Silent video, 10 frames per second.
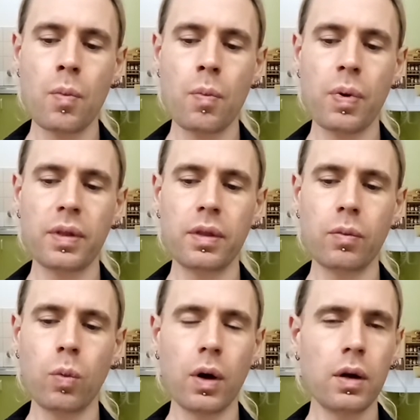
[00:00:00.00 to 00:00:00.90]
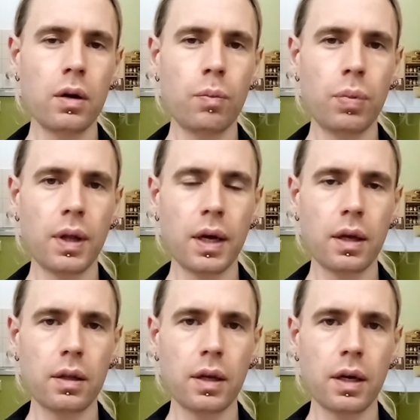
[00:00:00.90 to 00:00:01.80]
But the one
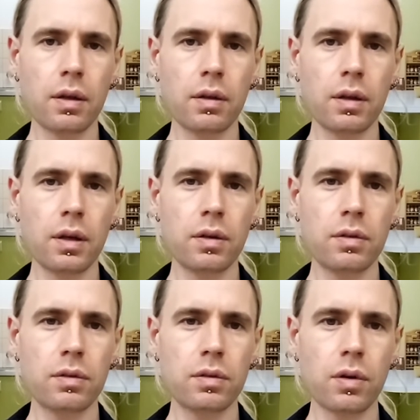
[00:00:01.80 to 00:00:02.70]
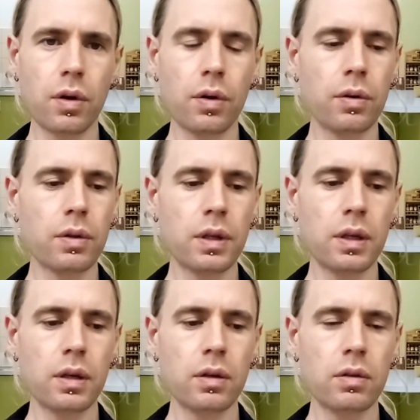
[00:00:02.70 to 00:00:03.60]
Planck length is
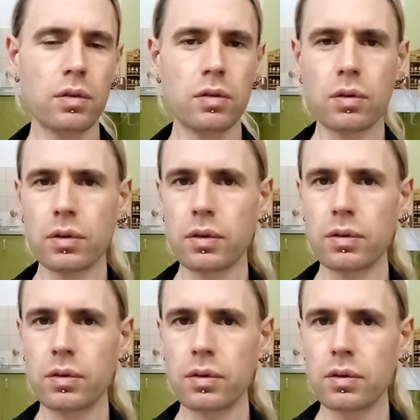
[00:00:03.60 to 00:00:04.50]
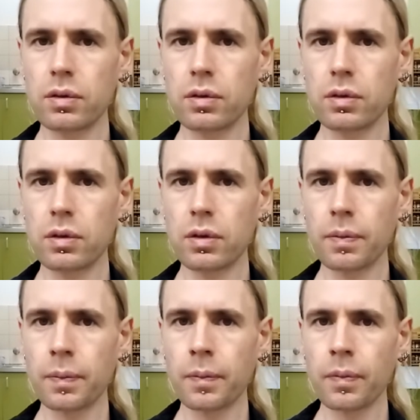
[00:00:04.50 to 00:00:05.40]
only the source.
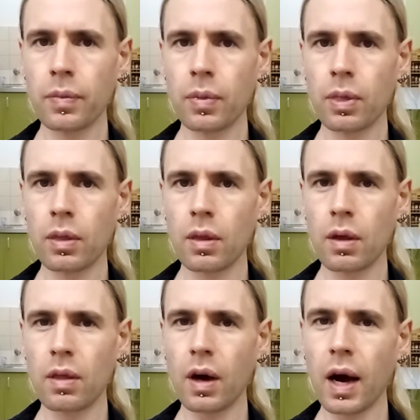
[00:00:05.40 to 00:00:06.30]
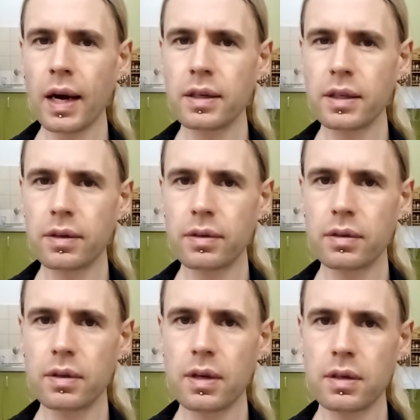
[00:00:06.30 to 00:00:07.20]
The idea is
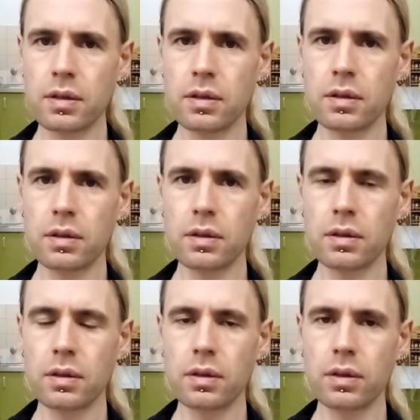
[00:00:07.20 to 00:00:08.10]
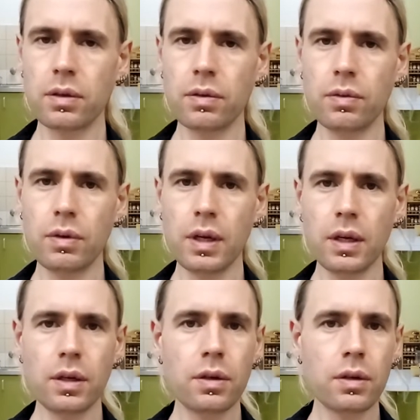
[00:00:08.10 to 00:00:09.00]
this: you
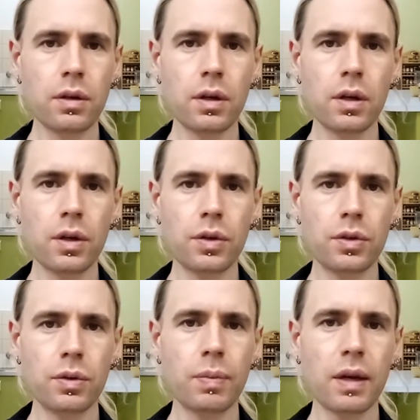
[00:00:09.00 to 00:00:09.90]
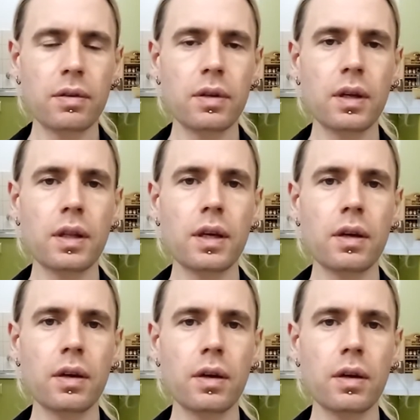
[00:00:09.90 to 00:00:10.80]
need to
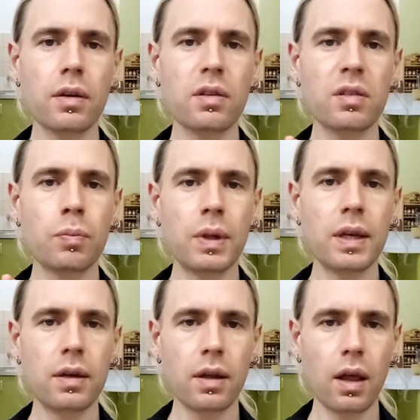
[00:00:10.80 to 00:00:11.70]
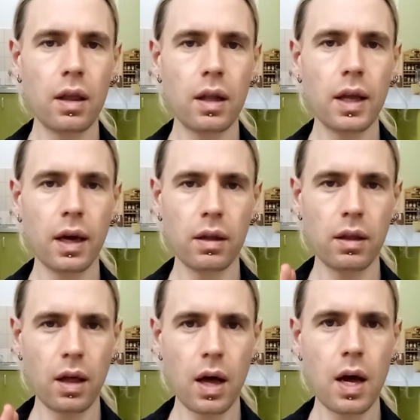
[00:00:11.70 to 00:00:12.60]
basically split the length
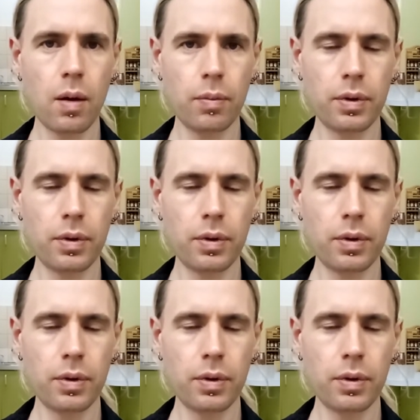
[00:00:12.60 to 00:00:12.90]
up